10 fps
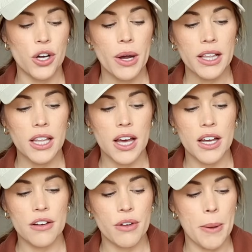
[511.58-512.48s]
know, I
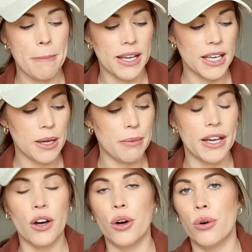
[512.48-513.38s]
love making
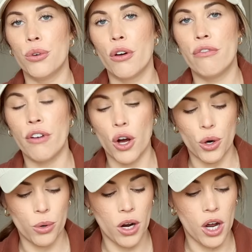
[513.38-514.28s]
my own
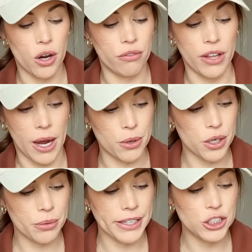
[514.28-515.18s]
faux
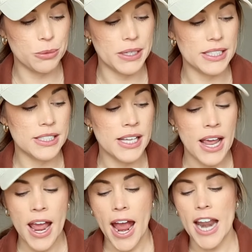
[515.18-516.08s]
flower arrangements,
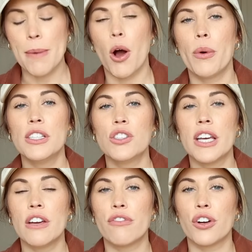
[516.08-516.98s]
and I'm always
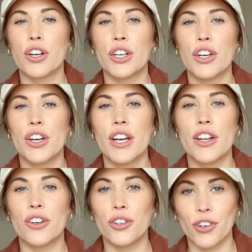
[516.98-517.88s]
looking for a
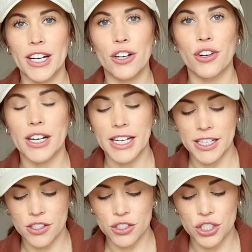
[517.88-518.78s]
good
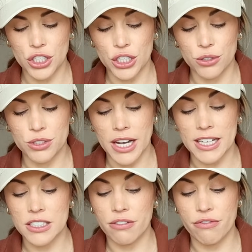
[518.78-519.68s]
greenery to use
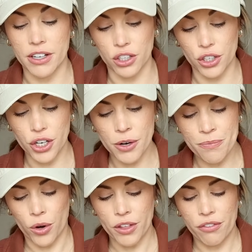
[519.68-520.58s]
as filler
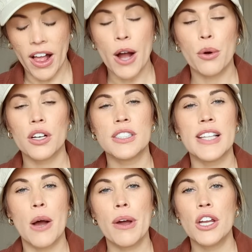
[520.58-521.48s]
for the flowers.
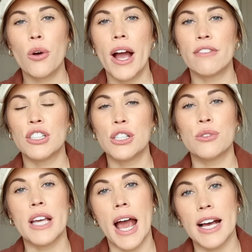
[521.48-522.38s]
That way you don't have to
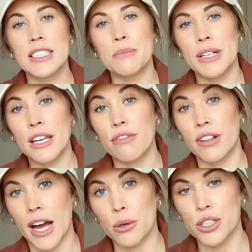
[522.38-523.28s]
use as many
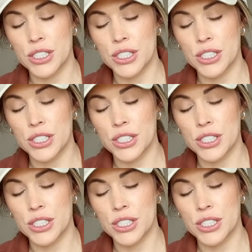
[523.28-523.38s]
flower